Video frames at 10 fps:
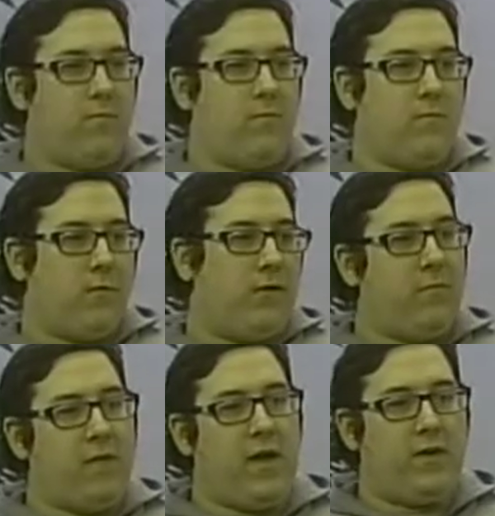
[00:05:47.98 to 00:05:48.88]
what do you
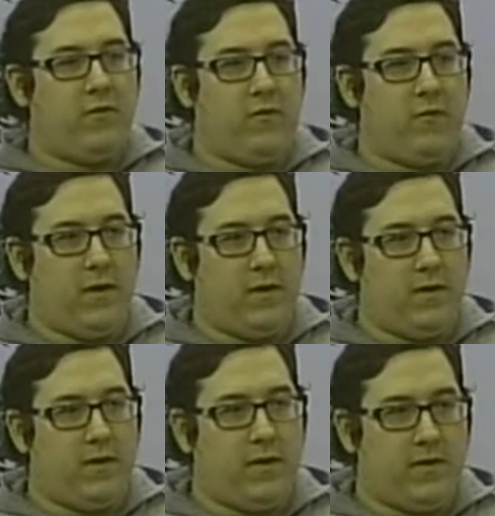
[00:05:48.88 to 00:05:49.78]
plan on
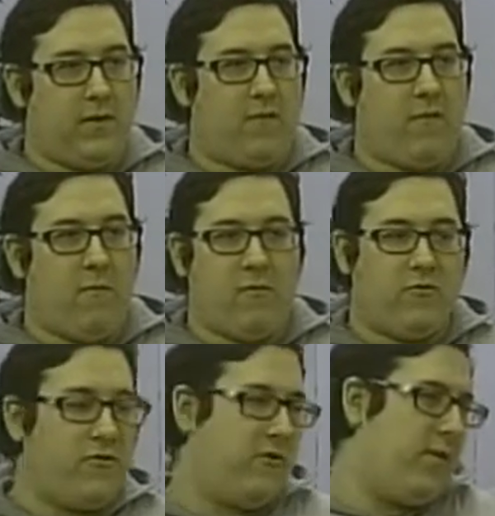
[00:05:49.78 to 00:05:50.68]
doing in your career
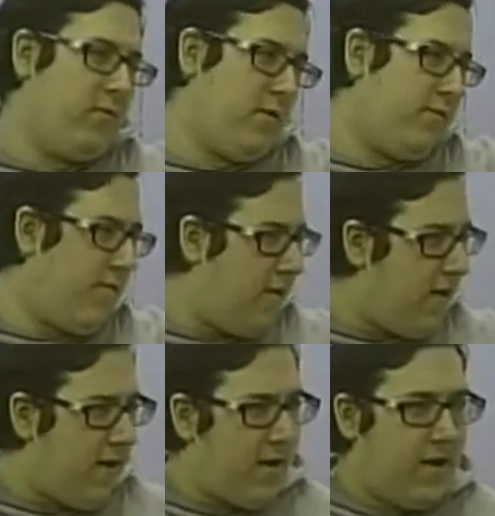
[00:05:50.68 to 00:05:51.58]
once you're done with
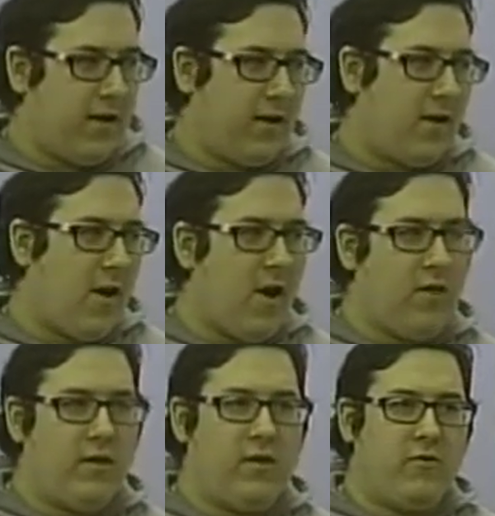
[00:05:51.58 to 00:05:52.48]

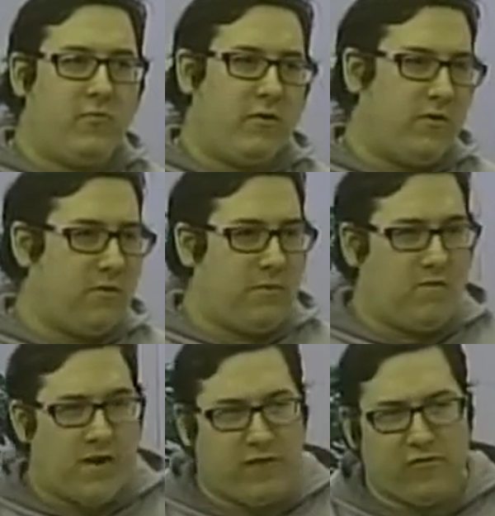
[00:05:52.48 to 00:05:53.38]
college, when you're done
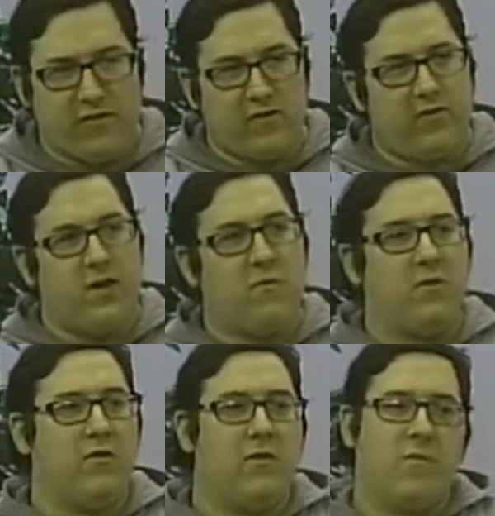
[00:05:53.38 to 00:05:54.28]
with NCC,
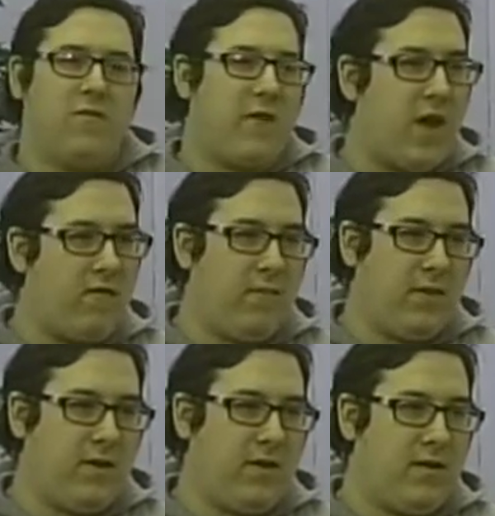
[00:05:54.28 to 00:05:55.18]
when you're done with
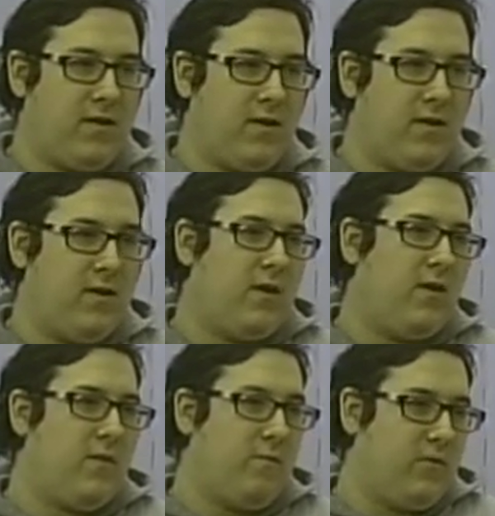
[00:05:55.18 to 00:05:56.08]
everybody?
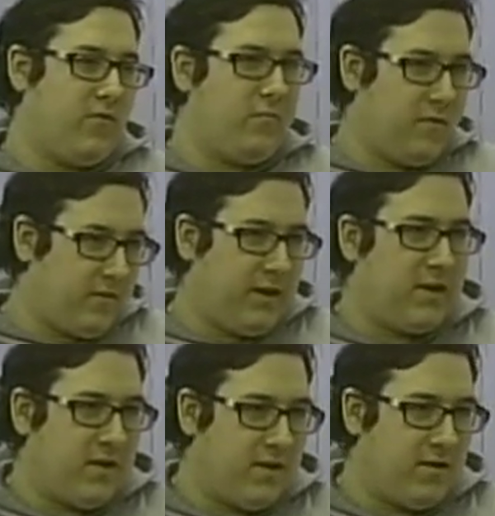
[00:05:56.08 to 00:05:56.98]
What does
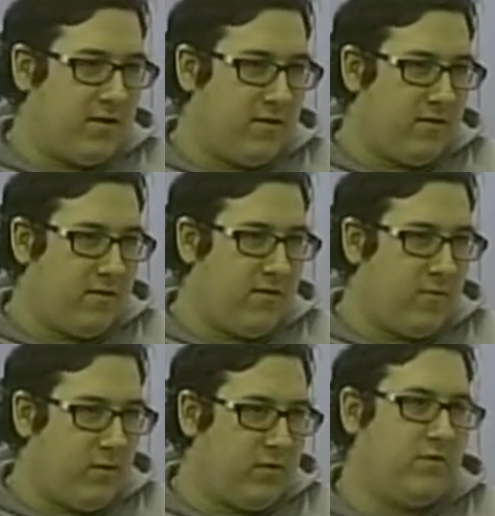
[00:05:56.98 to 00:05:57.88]
Malik
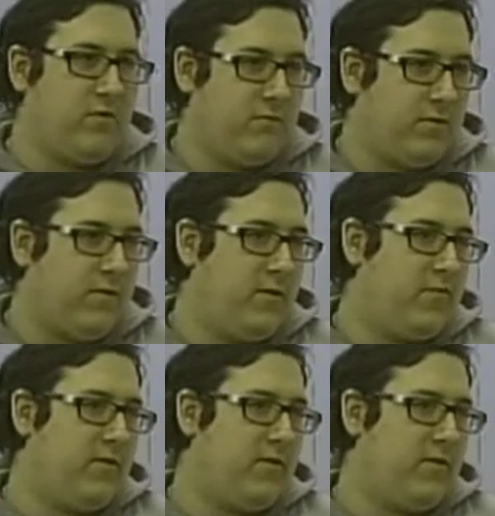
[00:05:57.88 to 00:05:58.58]
want to do for the future?